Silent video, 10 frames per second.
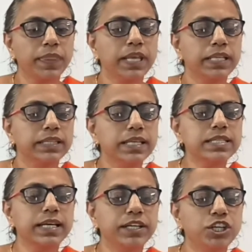This
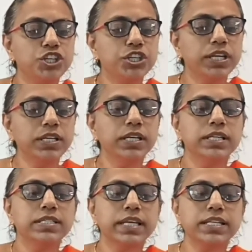condition
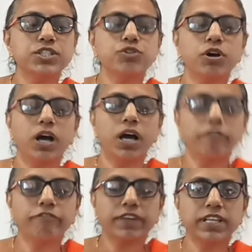tends to
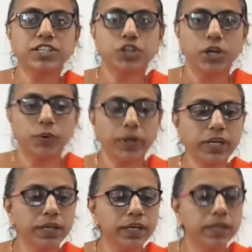affect the children.
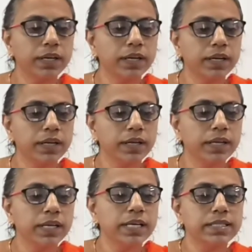
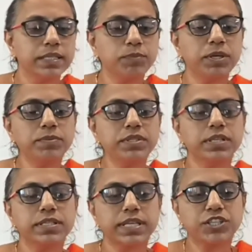Symptoms
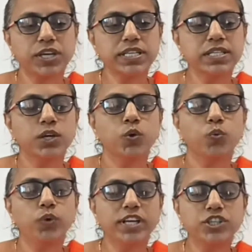such as
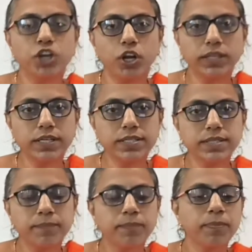weak shoulders,
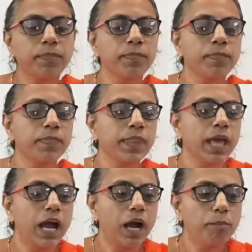
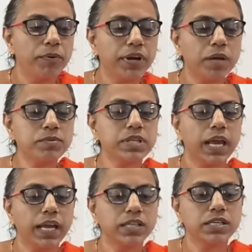upper arms
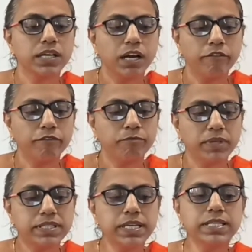and calf
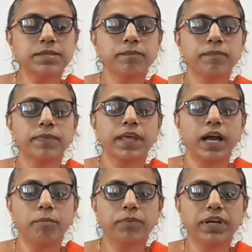muscles
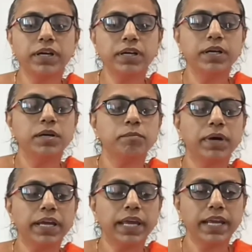appear by
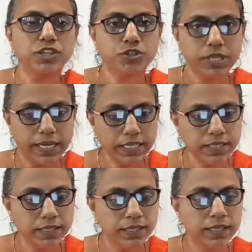age 10.
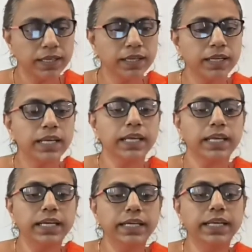
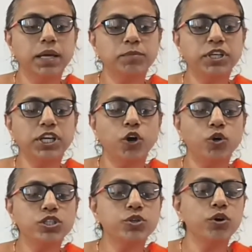EDMD
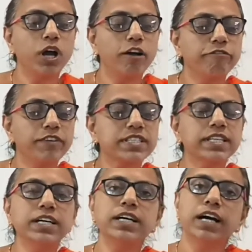also affects
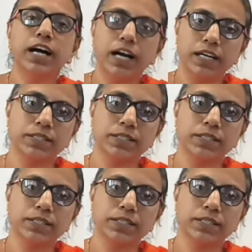the heart.